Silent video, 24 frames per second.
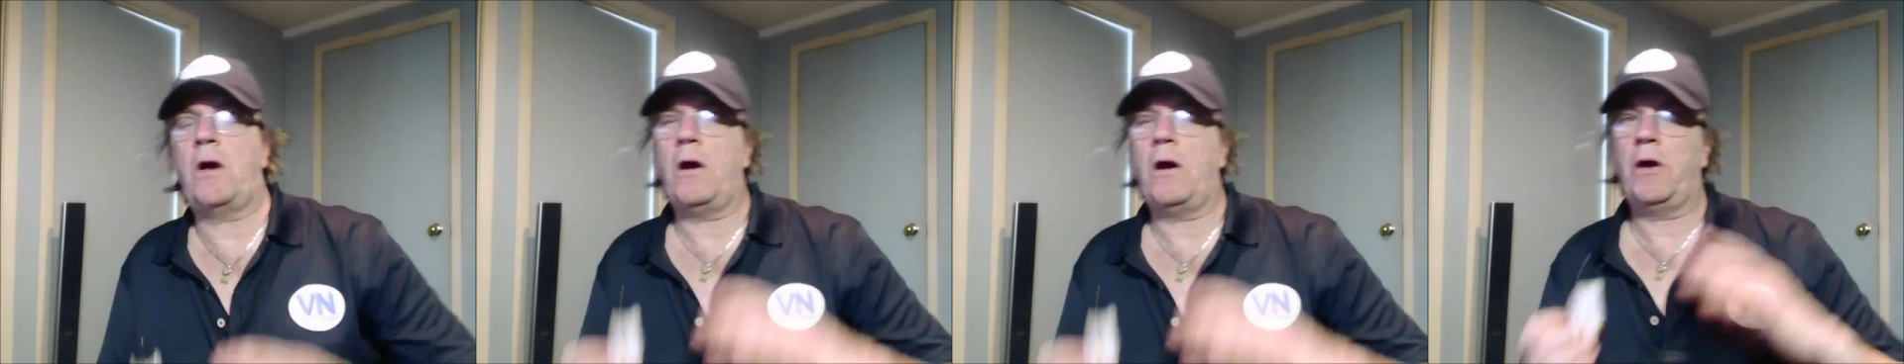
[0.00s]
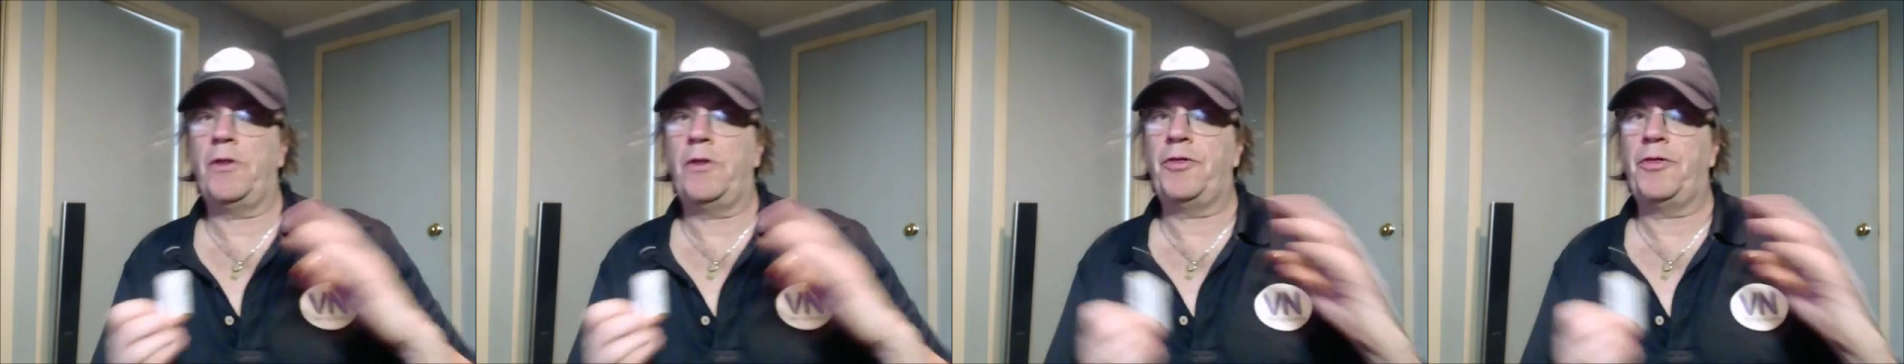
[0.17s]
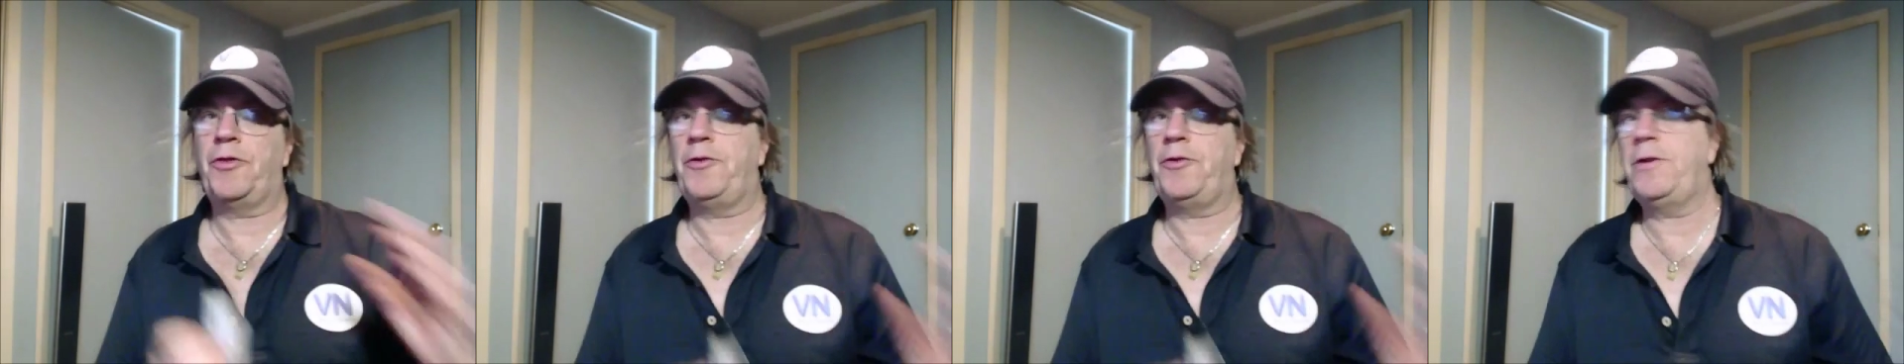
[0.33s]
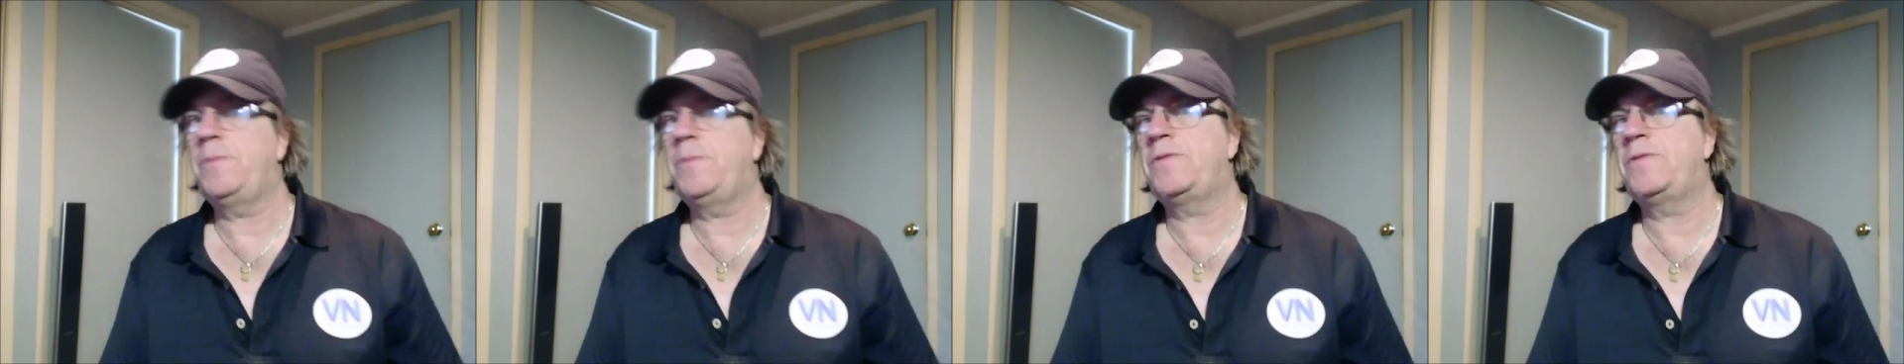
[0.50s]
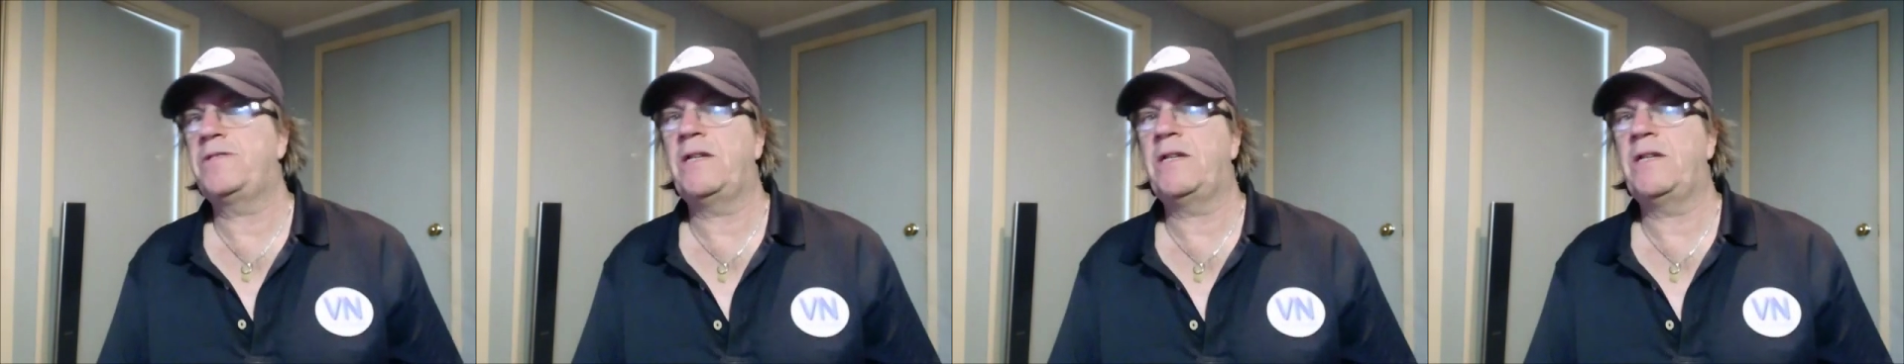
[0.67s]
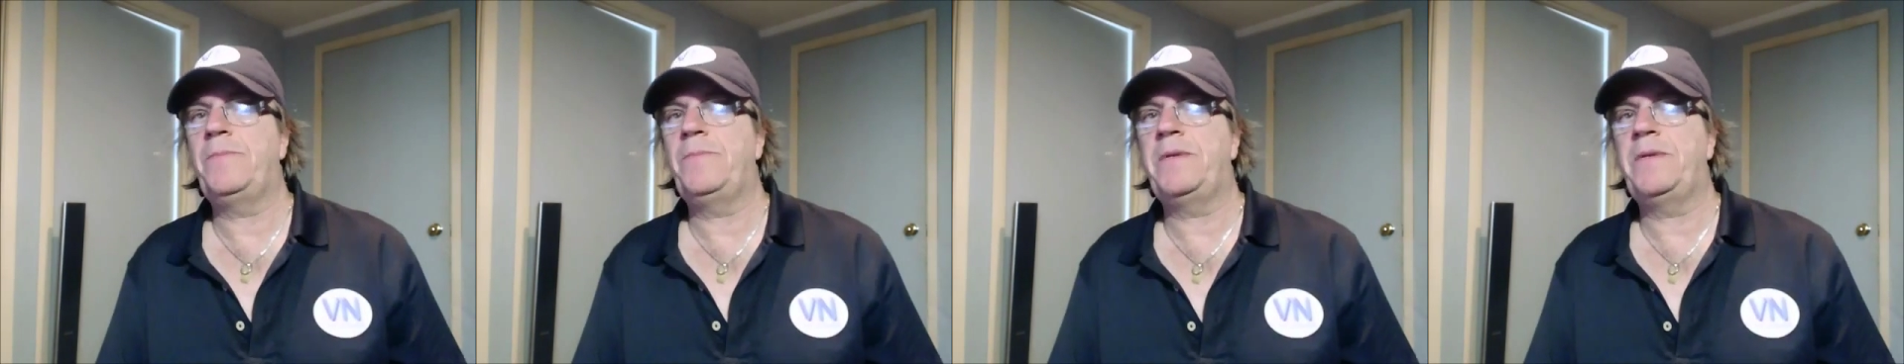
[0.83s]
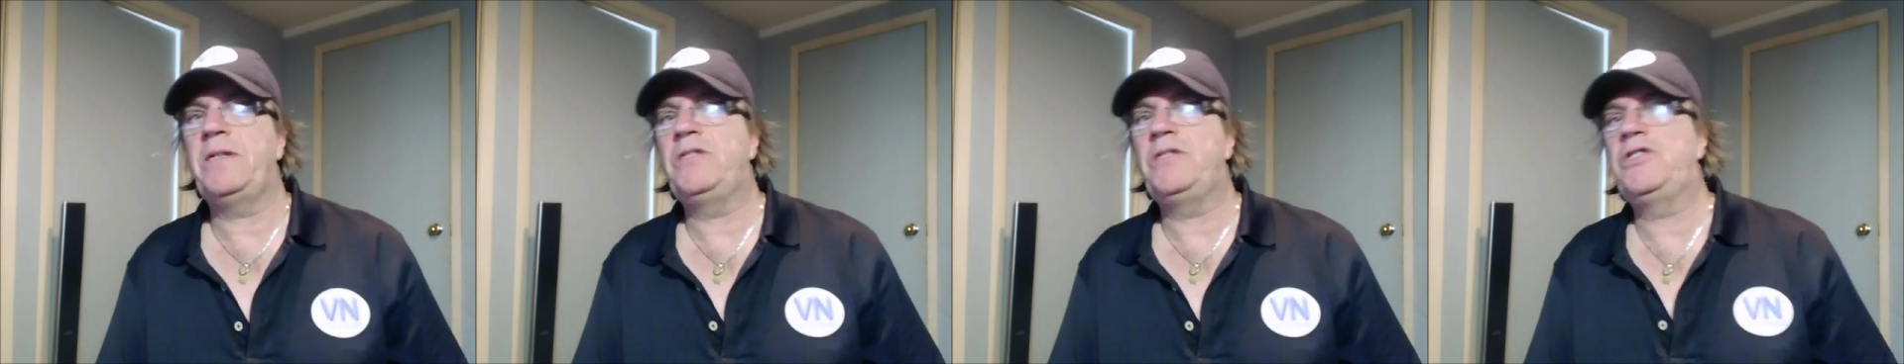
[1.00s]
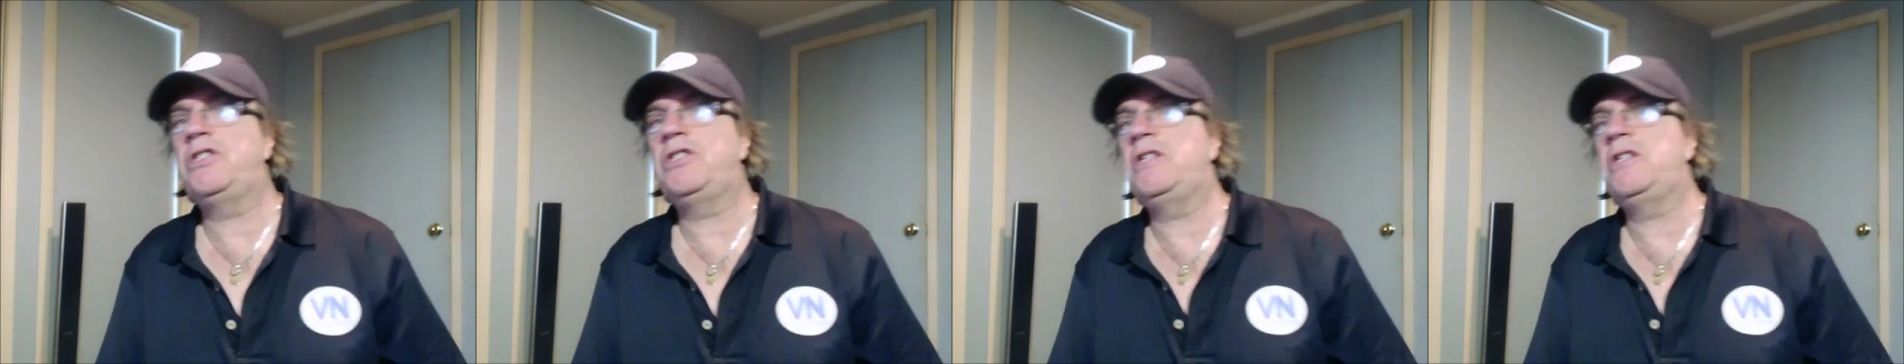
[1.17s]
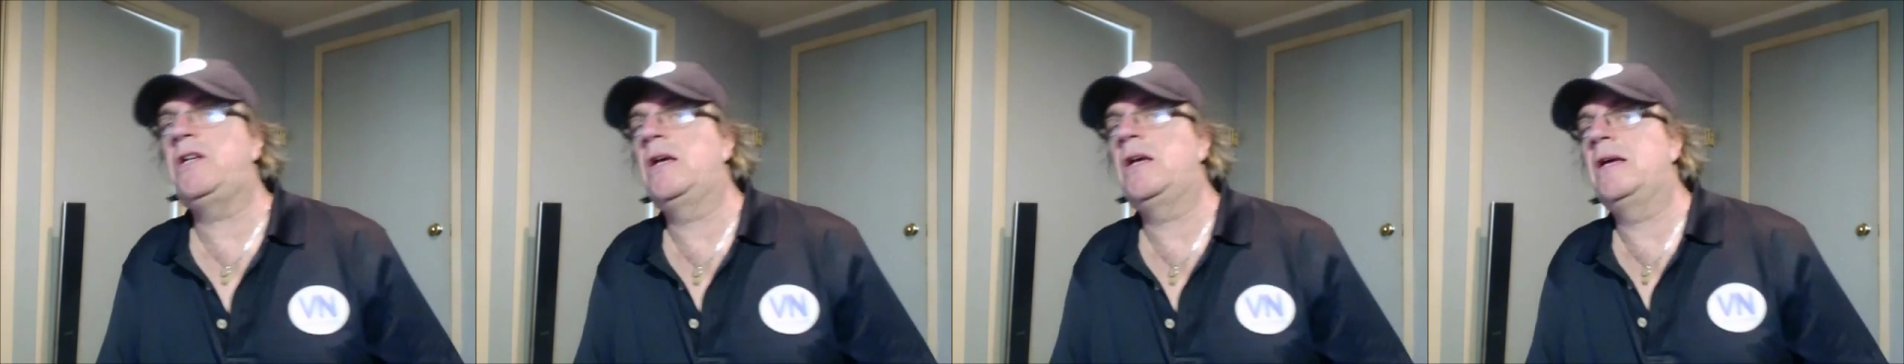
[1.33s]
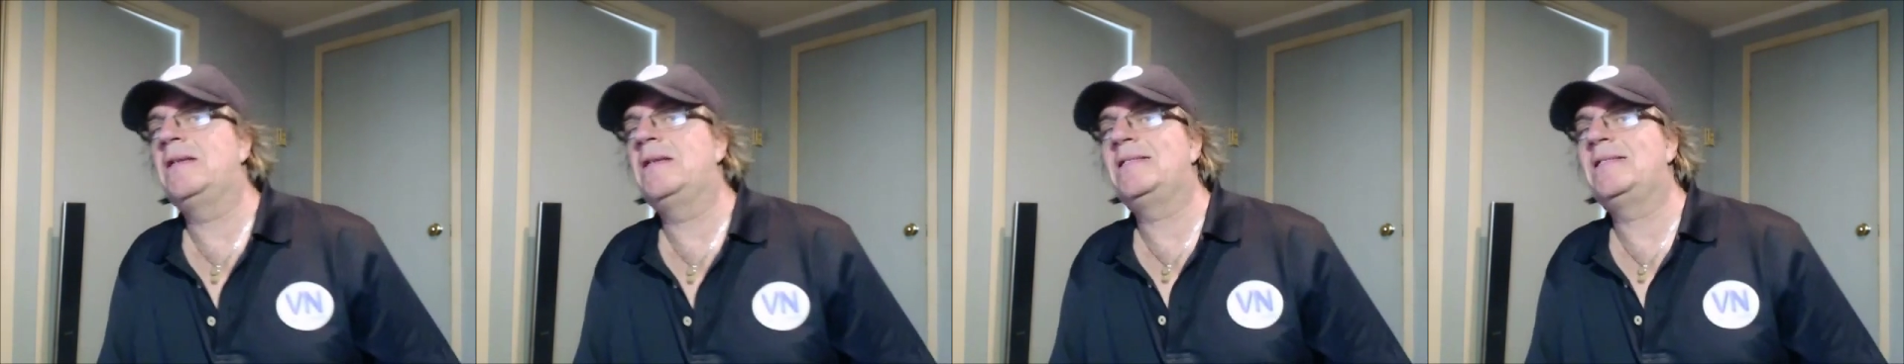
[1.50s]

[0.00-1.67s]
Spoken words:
are 30% PG,